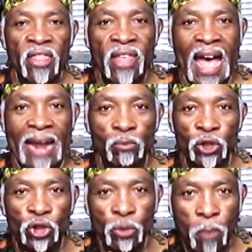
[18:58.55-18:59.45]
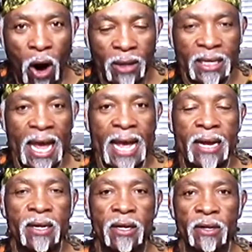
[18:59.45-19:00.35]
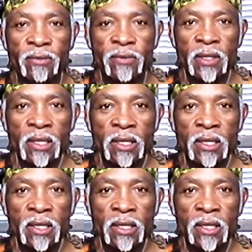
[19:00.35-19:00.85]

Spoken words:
That which you partake of